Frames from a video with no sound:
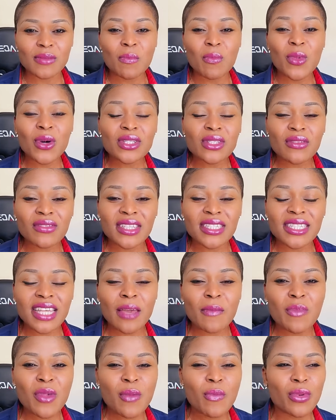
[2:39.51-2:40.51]
Most of the
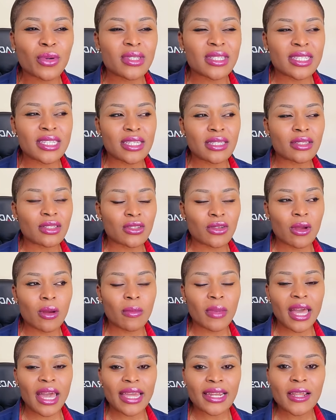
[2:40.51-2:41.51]
time, people see the Scrum
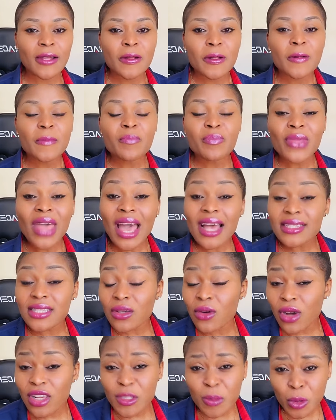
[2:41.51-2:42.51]
Guide as a
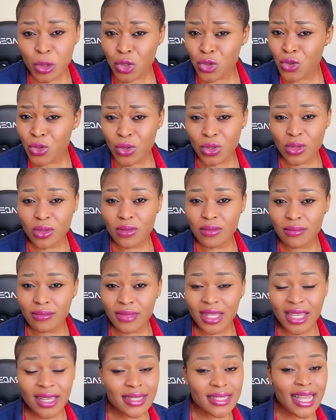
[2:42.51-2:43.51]
gospel truth
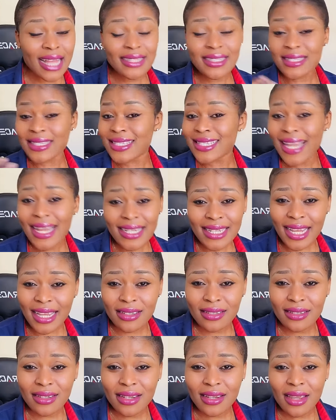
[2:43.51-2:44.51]
because that's the
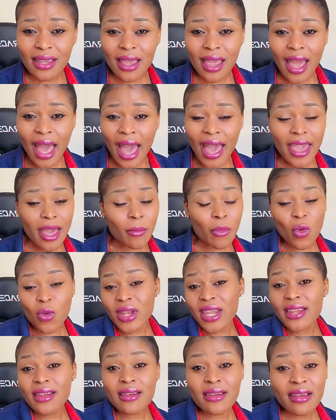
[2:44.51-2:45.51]
standard. I am
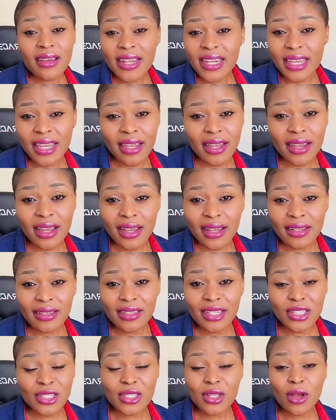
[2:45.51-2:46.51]
only learning.
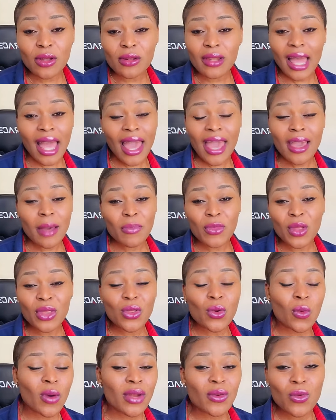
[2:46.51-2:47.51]
It's not, I am not
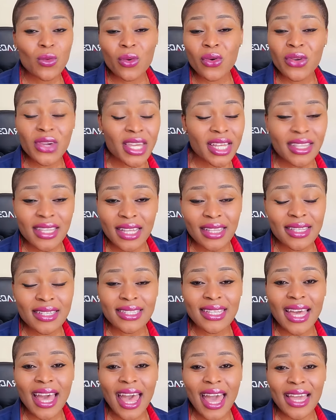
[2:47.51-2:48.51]
the one who created
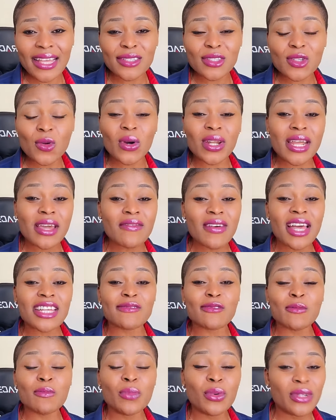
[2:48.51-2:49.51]
this guide. So whatever has
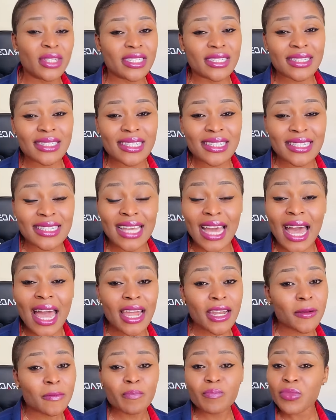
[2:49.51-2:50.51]
been put in this
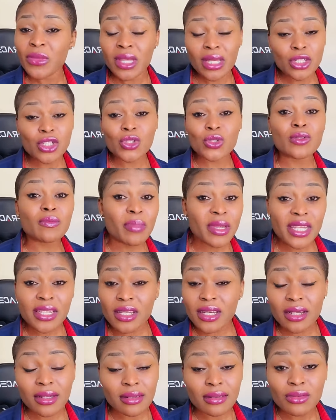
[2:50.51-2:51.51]
guide should be
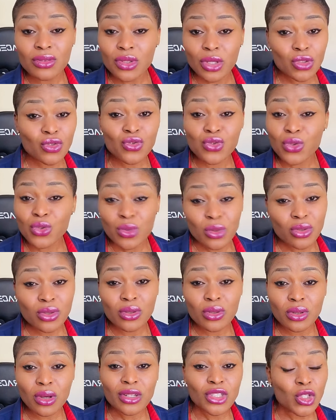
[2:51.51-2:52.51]
the, the
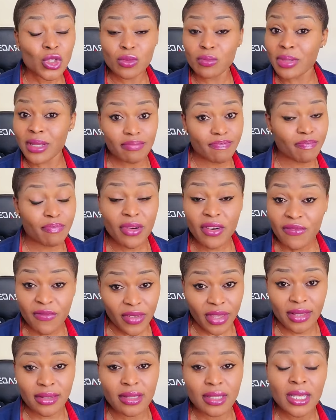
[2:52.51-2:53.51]
truth or should be
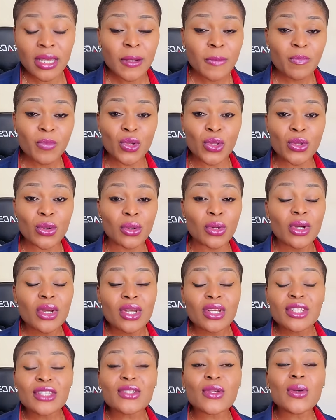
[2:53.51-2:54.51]
perfect, you know.
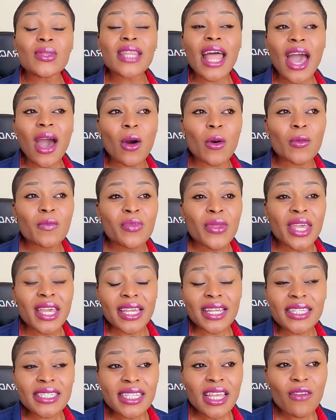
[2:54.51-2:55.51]
So now,
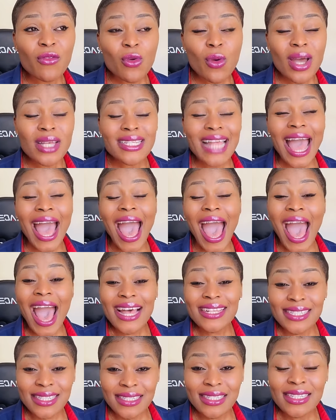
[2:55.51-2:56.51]
interviewers
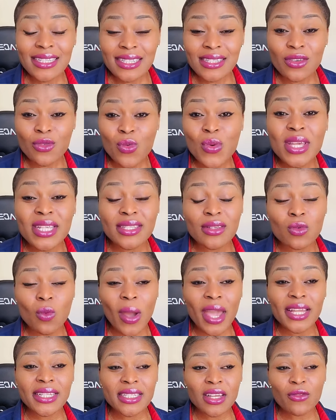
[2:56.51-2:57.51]
ask, this is the reason
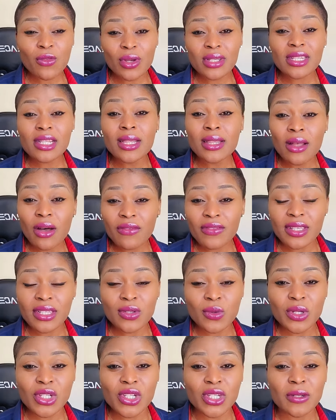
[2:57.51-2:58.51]
why interviewers love this
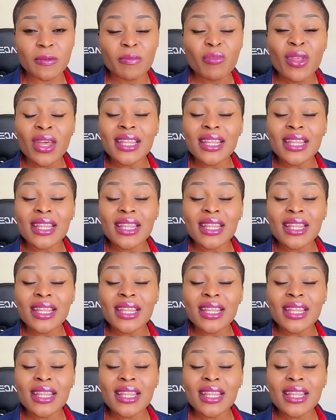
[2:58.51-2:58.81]
question.